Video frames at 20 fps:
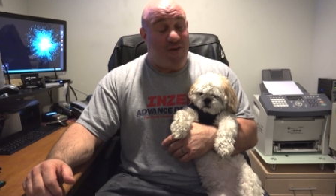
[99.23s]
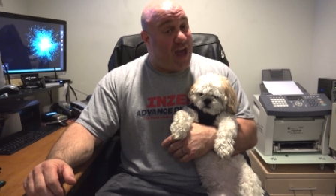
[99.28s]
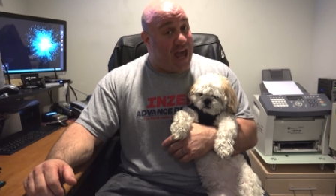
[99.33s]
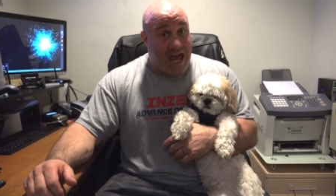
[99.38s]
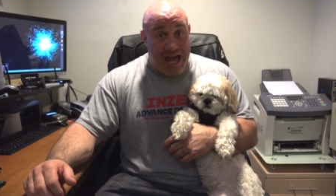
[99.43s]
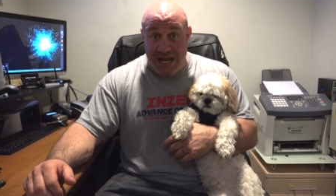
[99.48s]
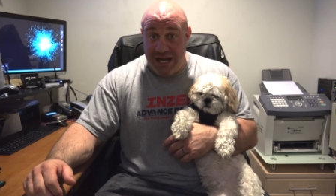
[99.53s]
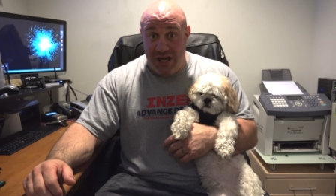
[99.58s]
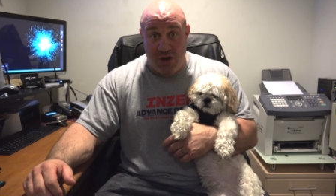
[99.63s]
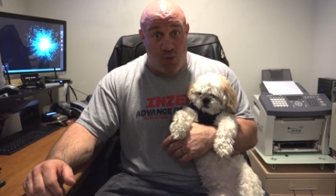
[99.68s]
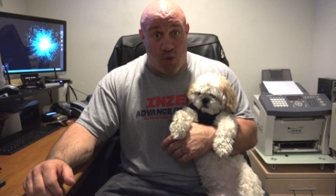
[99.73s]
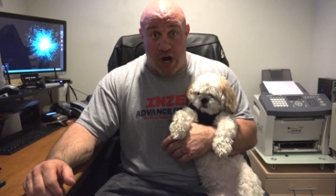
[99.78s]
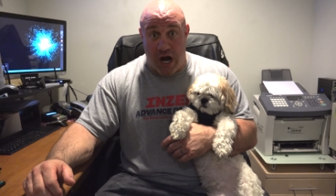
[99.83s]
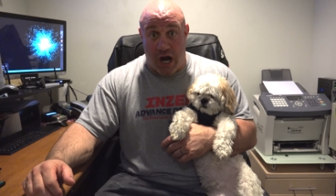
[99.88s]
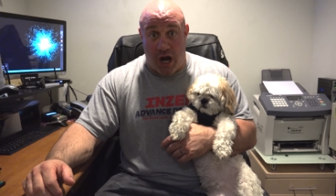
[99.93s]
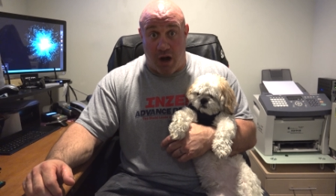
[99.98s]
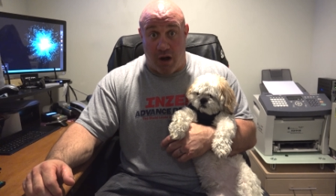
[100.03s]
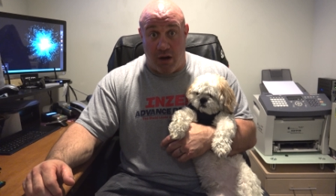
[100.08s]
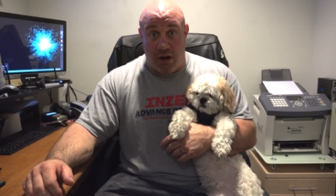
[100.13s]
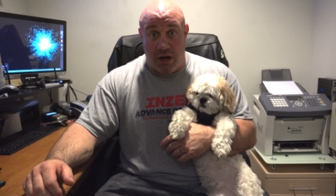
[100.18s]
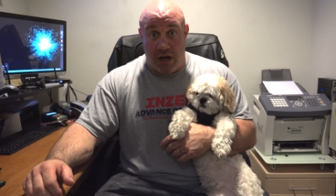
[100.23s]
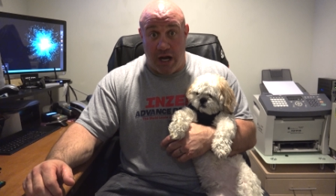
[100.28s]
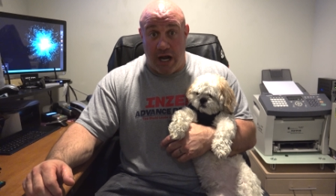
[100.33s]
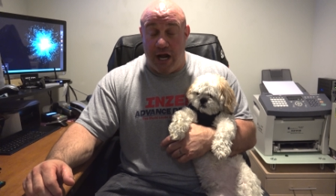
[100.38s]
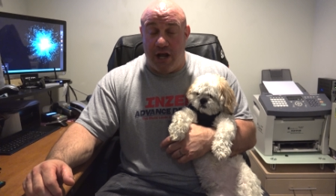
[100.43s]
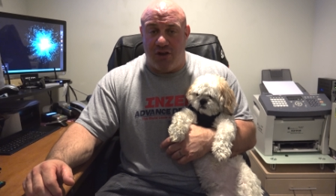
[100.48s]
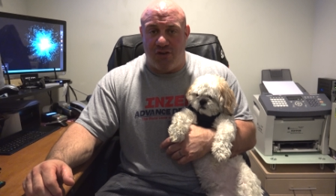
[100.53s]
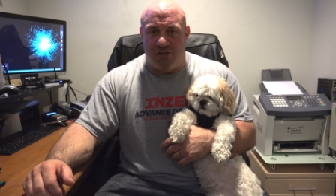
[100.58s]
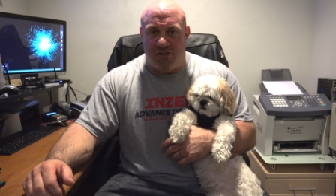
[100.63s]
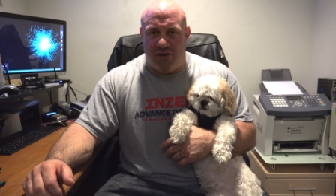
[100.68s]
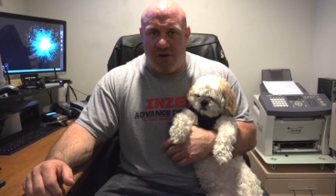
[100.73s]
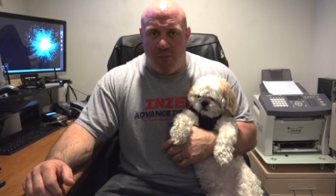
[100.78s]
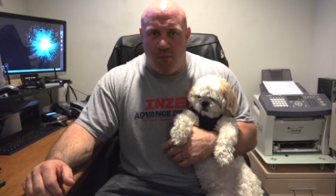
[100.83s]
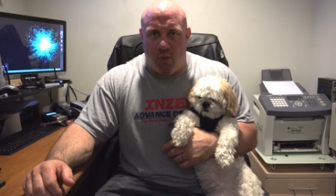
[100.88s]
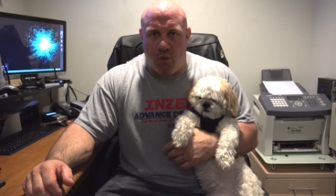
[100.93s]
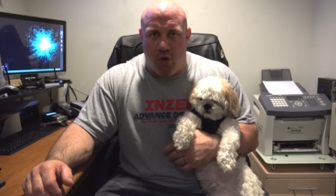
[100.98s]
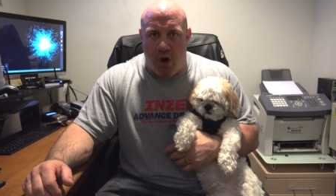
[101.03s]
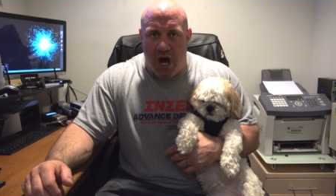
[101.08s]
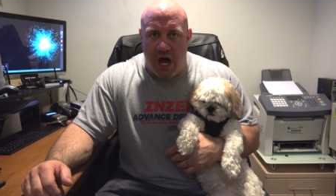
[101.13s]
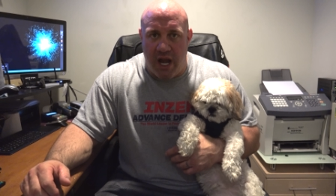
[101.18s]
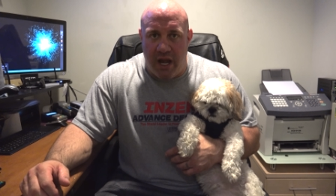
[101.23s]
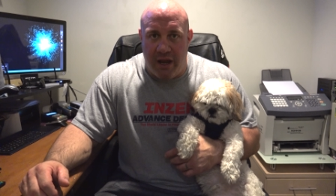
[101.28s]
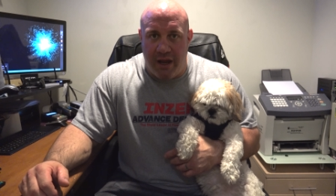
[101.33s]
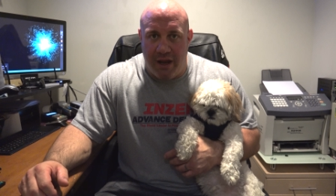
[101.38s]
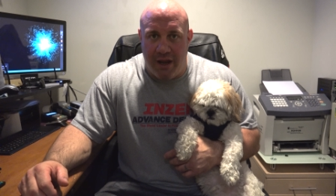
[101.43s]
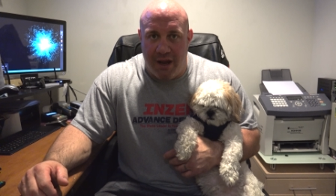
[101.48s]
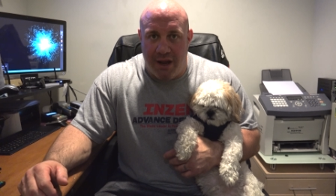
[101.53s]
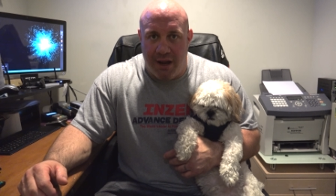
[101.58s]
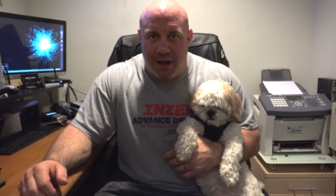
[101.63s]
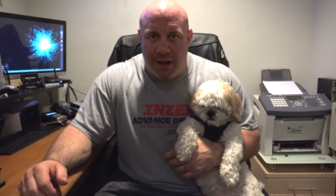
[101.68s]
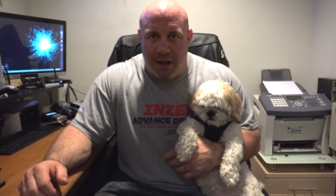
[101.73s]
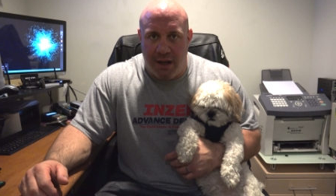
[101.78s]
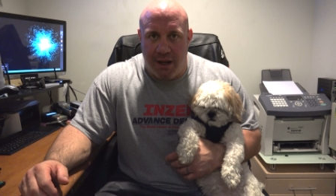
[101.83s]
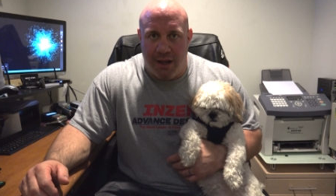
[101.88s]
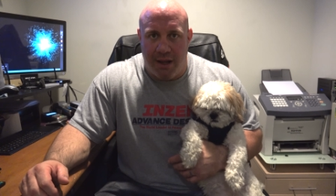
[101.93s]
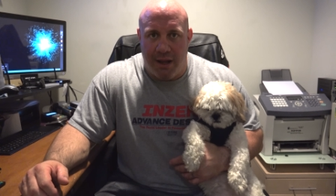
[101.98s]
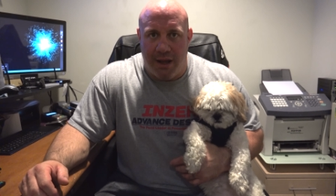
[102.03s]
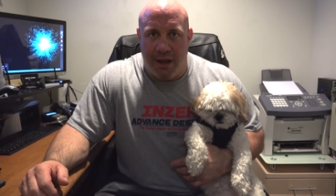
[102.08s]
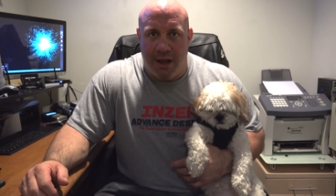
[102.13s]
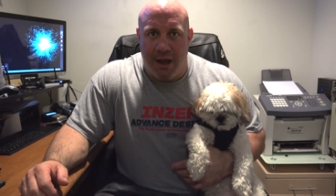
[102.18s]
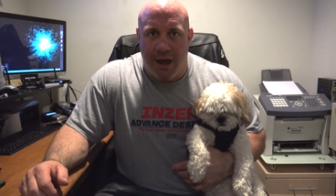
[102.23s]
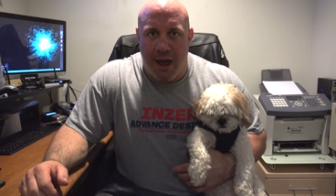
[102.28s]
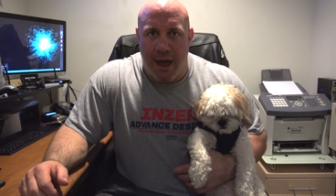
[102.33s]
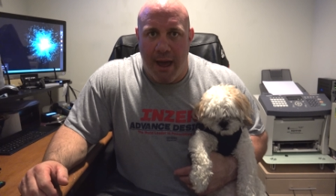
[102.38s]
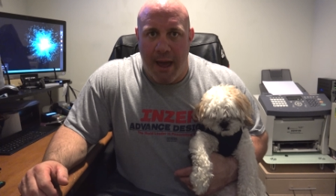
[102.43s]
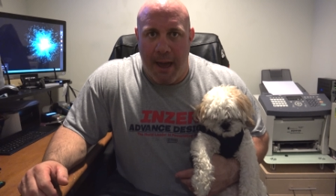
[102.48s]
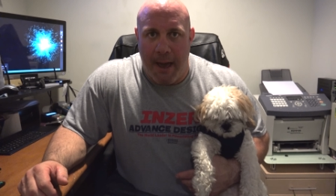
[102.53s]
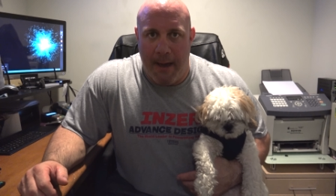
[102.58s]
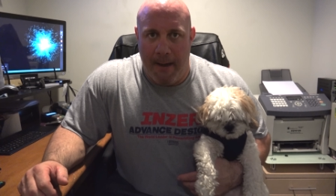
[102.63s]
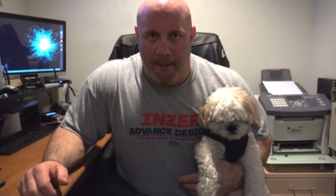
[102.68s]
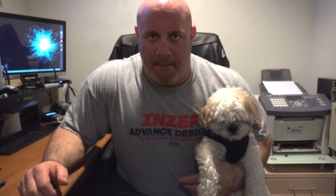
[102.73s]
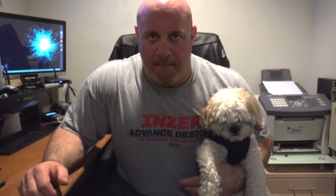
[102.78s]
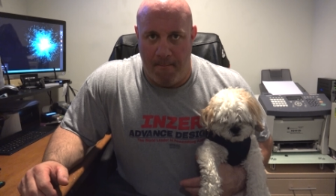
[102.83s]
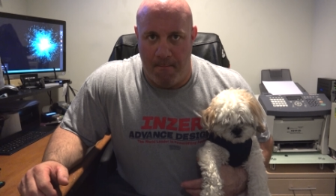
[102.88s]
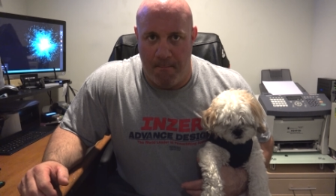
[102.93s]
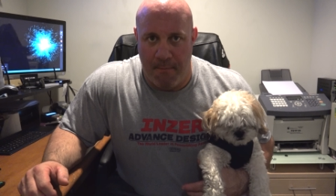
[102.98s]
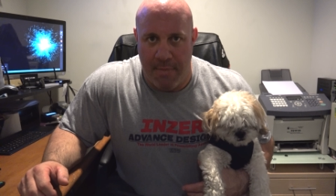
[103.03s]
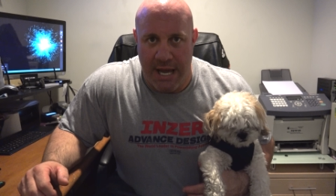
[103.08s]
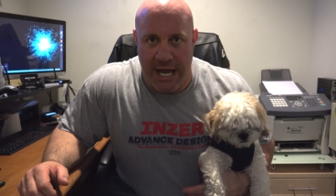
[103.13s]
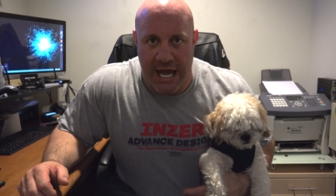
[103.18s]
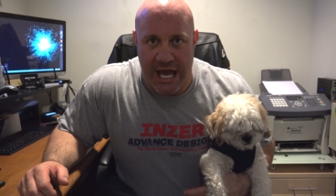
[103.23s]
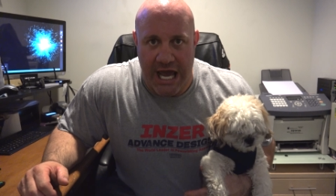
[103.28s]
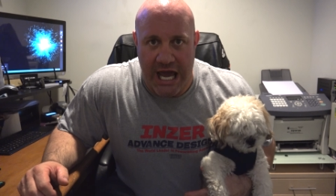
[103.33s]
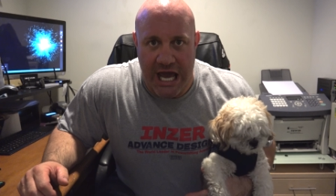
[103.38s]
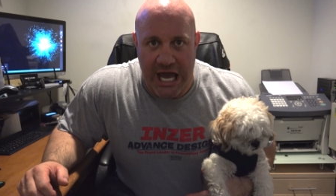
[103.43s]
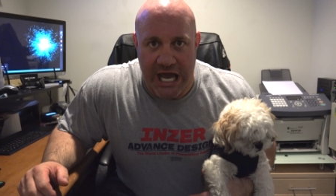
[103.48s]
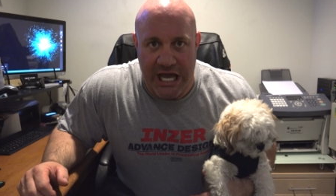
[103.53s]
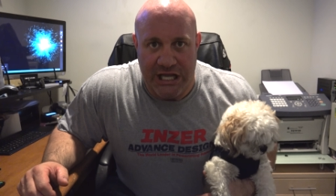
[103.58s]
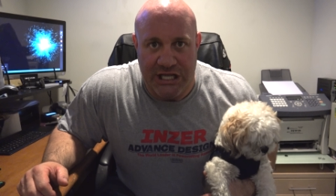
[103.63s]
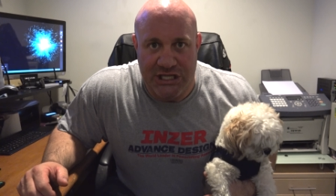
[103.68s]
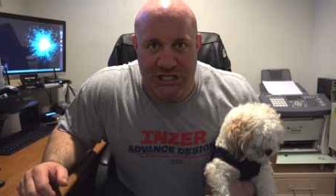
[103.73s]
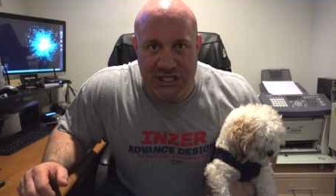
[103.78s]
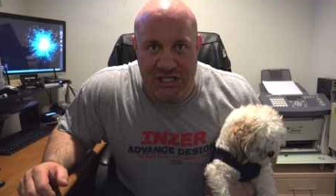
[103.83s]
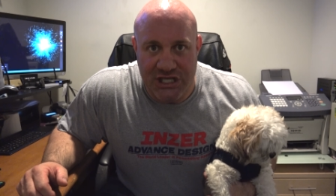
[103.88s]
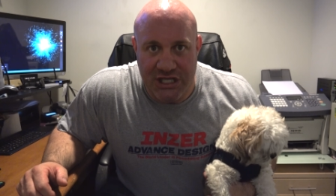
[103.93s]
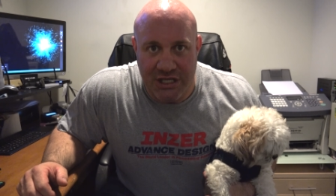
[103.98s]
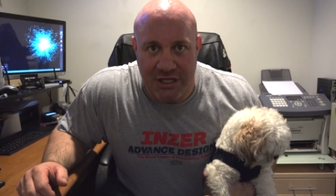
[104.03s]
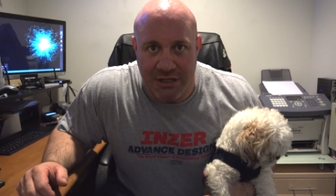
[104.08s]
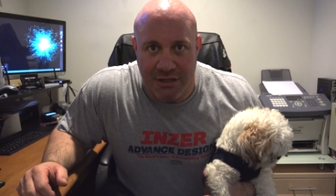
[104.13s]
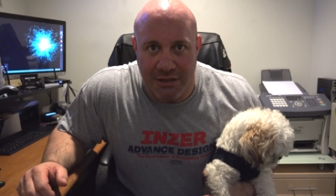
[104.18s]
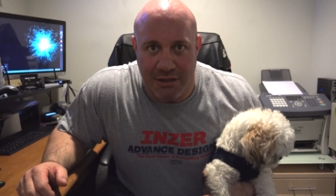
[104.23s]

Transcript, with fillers: anywhere is from what? Meat.